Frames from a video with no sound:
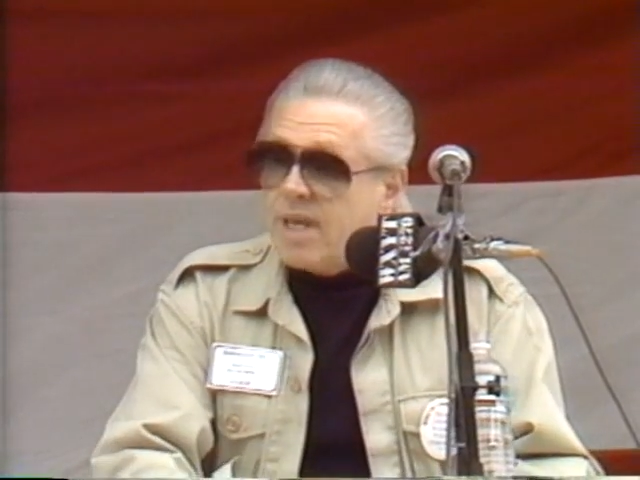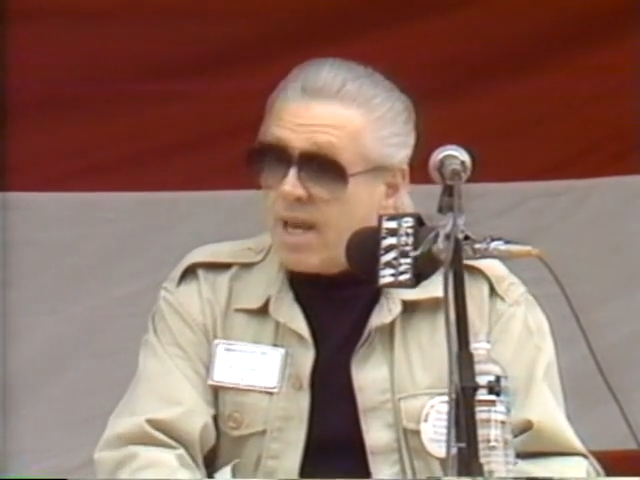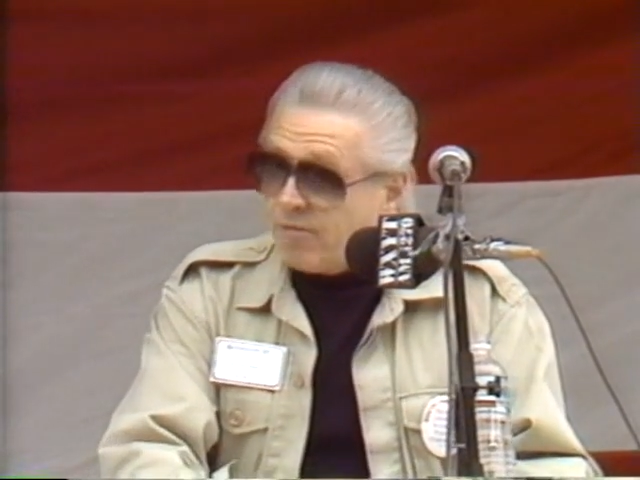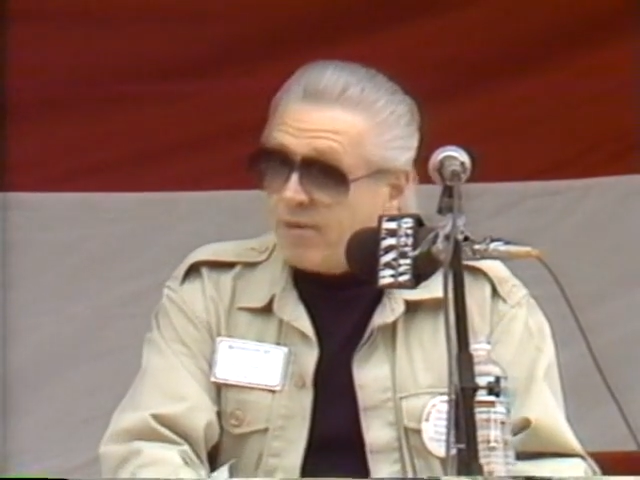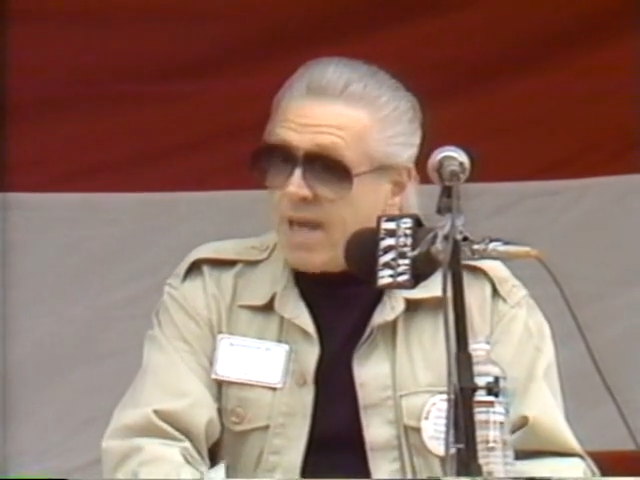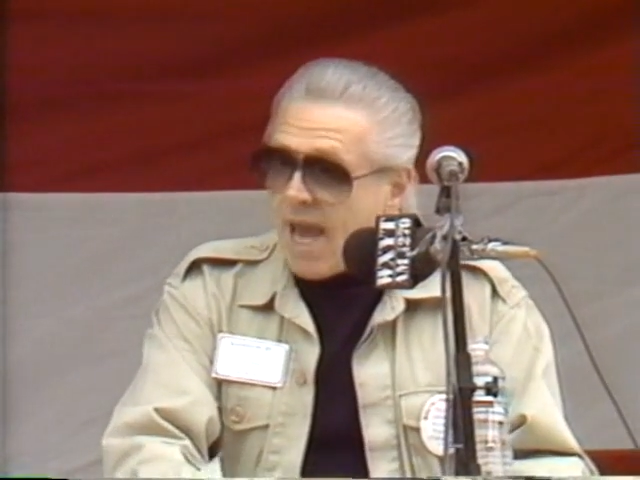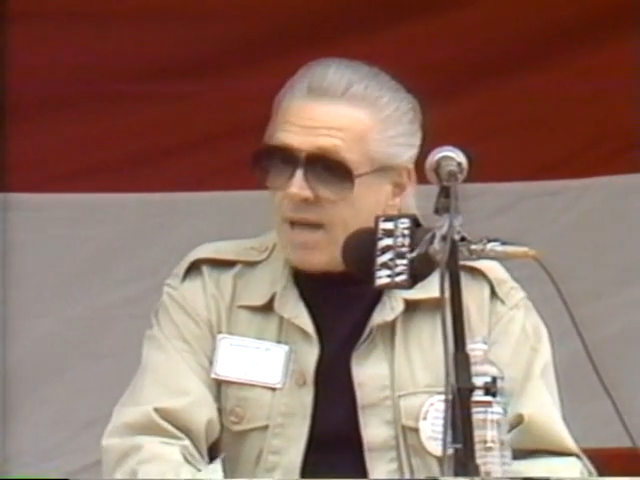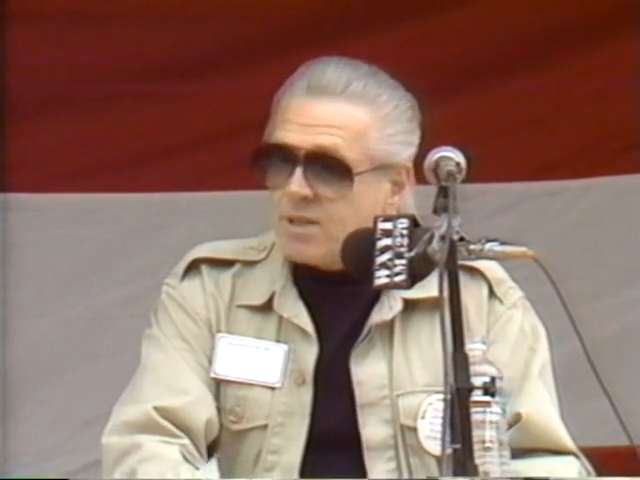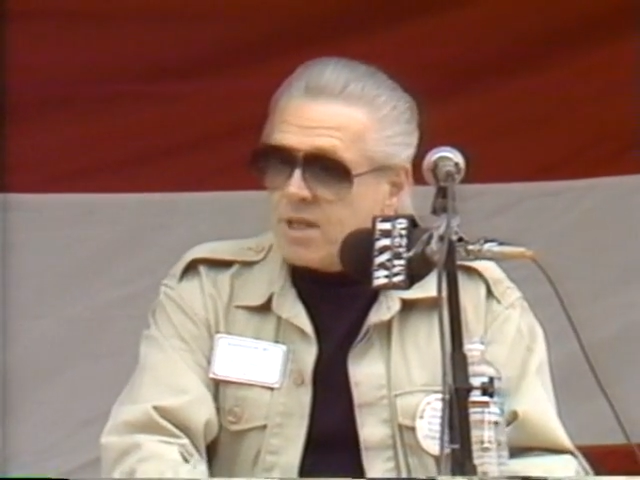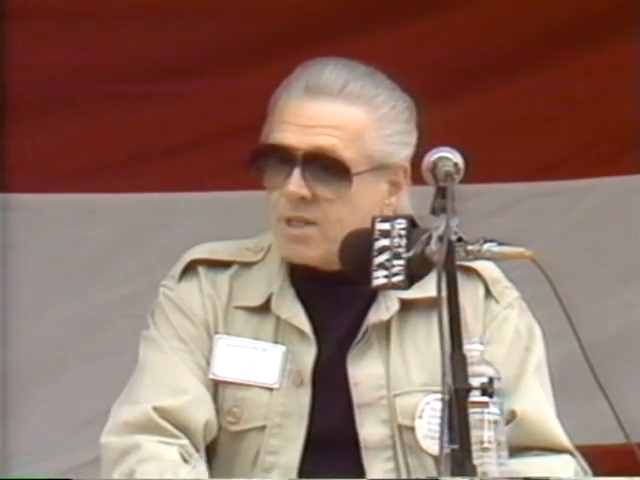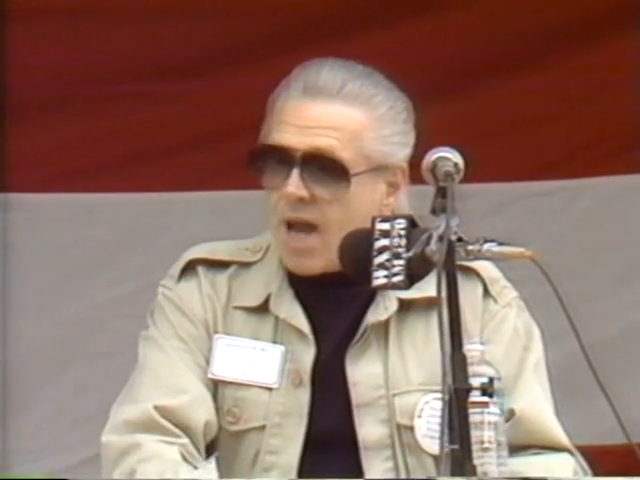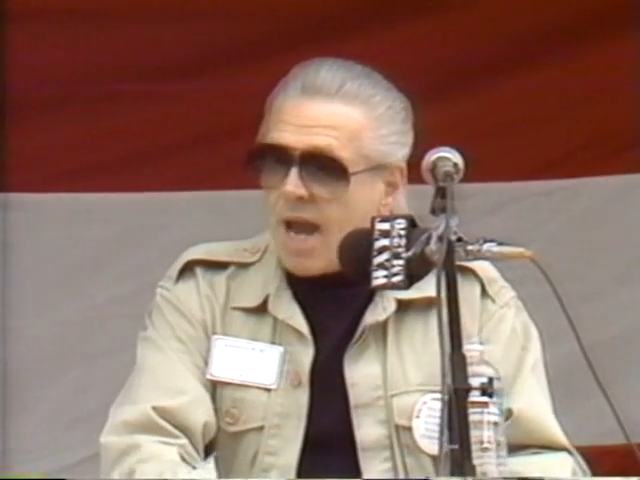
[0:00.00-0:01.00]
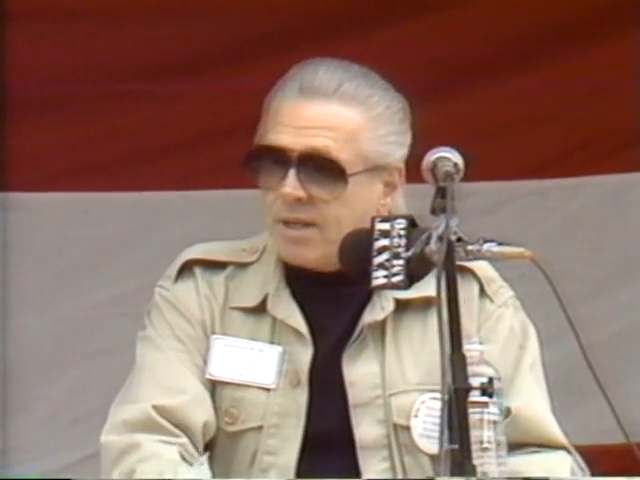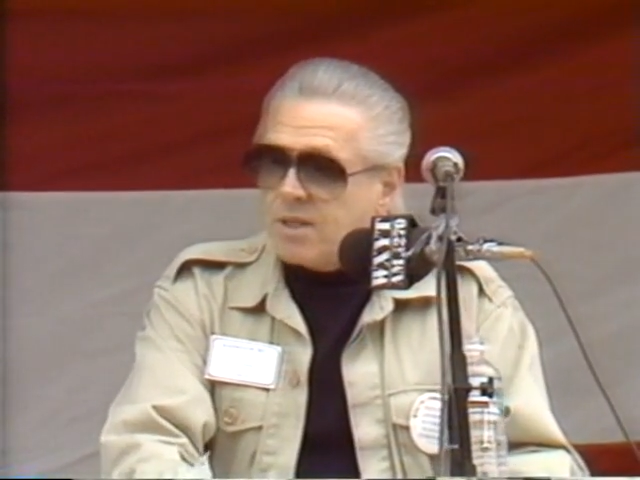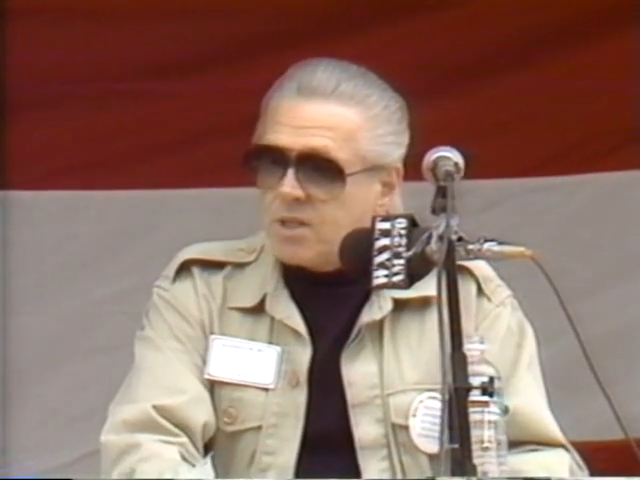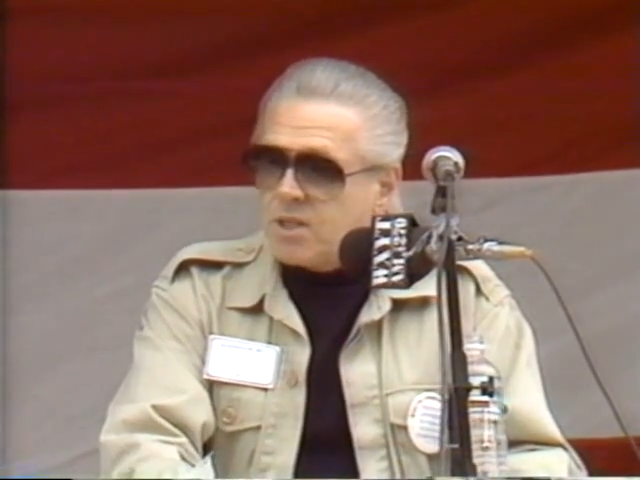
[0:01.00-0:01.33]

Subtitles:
if he has this heightened